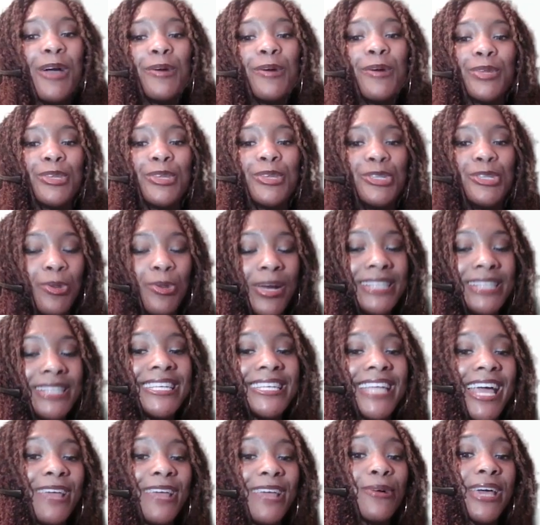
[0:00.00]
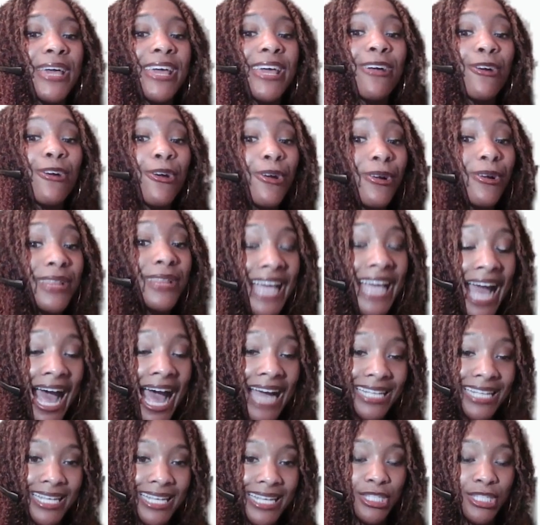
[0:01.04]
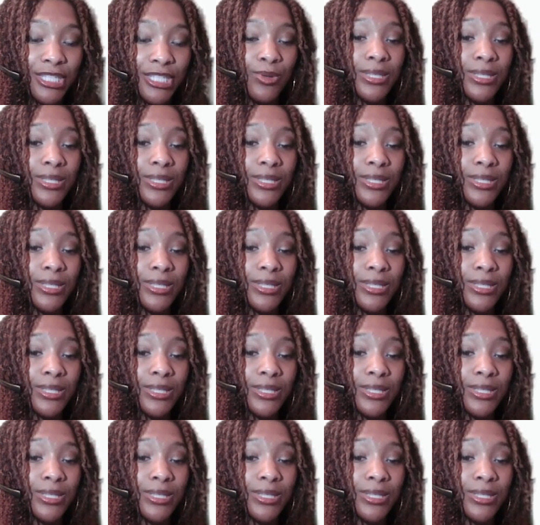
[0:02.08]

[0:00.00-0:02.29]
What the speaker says: When you join today, you'll get early access